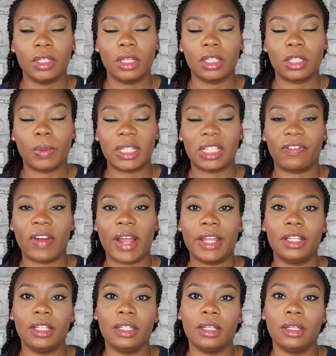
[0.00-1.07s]

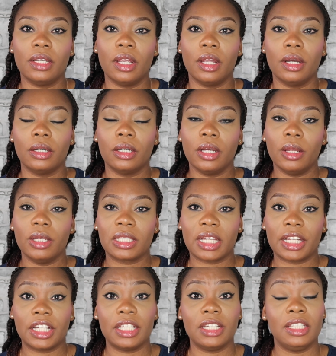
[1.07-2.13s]
specifying a
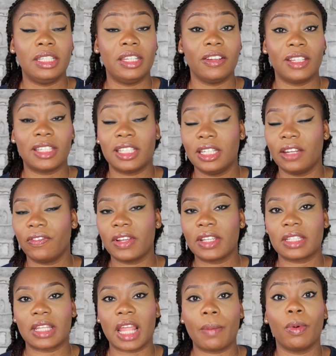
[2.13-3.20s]
certain
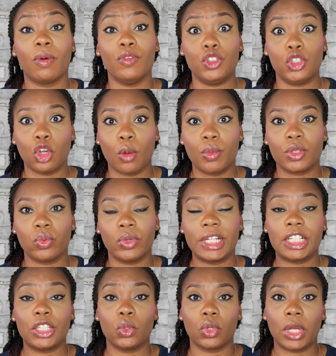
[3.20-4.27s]
different type of jobs
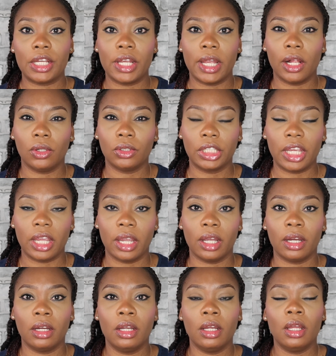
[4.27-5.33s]
related to
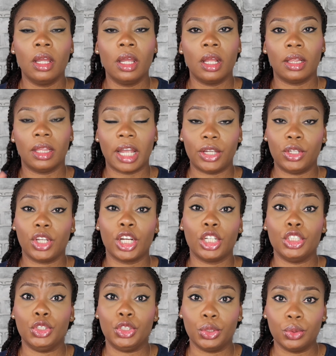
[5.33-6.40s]
healthcare that you
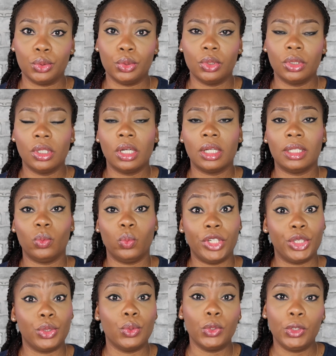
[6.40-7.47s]
can do
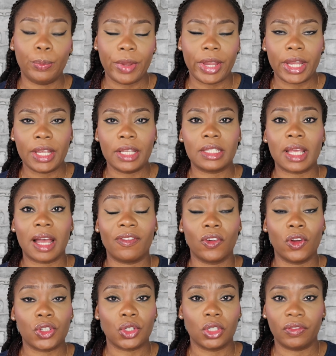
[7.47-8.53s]
with good pays. I've
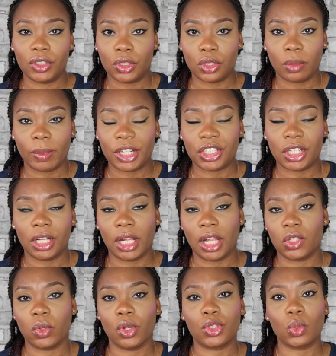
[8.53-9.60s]
got such videos on my channel
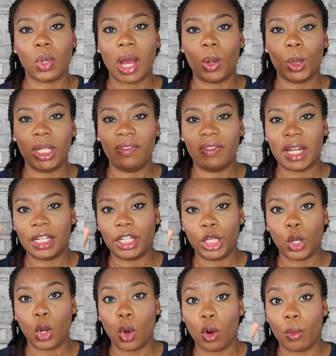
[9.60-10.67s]
as well, so I'll leave that
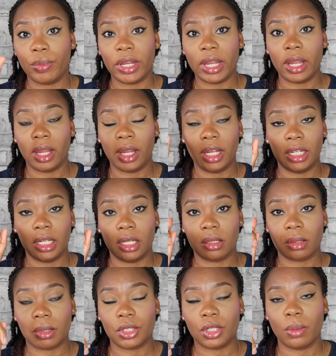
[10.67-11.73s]
link up here in the
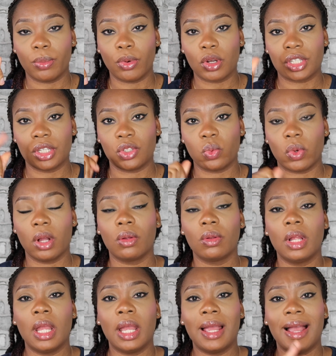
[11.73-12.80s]
description box as well.
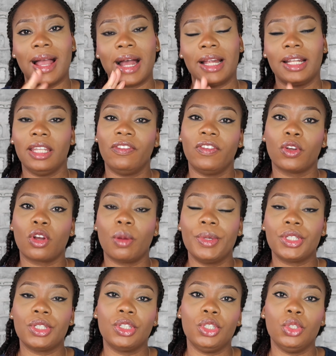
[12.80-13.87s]
And if you're coming
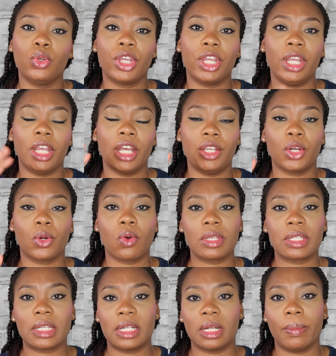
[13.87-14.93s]
to the UK and you're
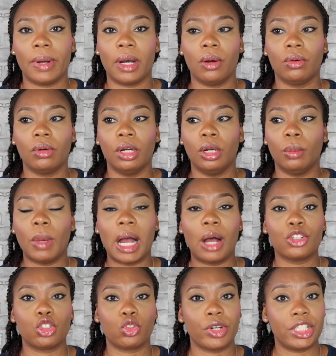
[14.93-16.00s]
concerned about how
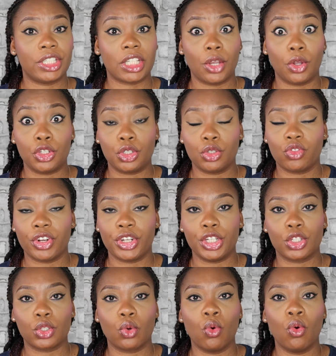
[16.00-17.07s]
to register your children in
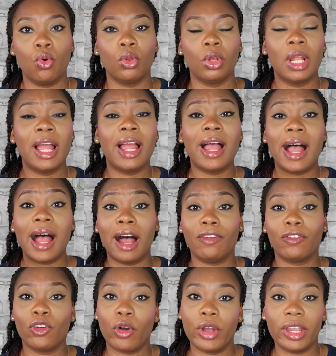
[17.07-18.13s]
school,
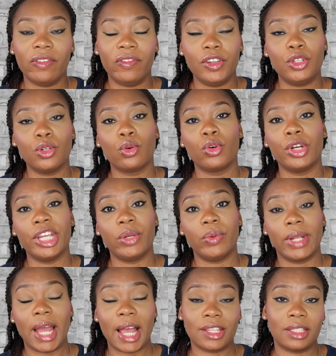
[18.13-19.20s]
I've got a video in
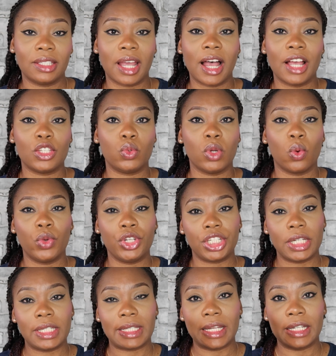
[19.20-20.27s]
regards to that as well, which
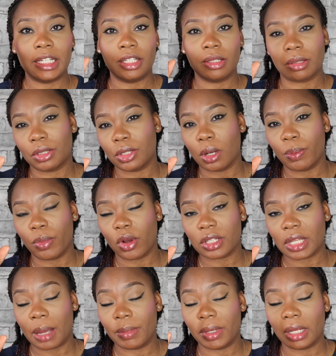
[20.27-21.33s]
is in the description box.
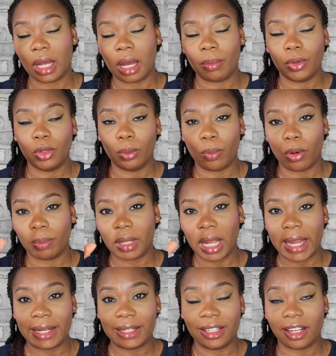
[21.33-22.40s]
I'm going to pop
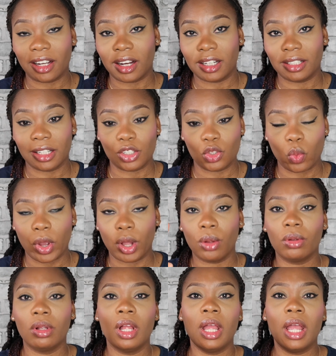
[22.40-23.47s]
that in the card as
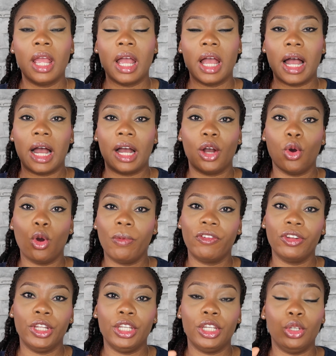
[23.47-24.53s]
well.
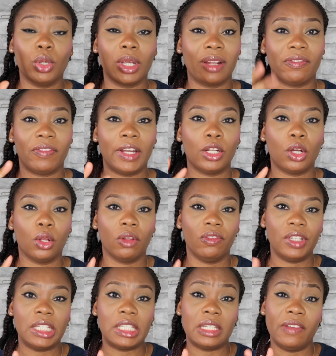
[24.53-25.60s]
Hopefully you can find all of
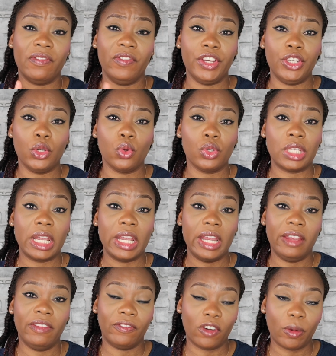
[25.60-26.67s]
these videos
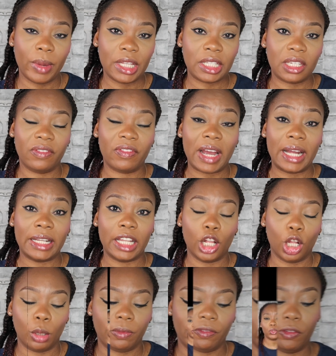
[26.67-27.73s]
informative and
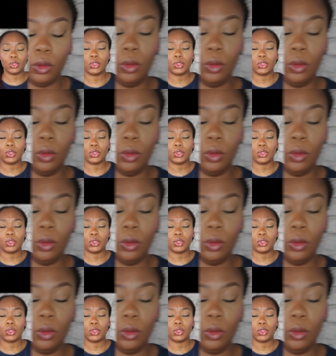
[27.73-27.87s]
helpful.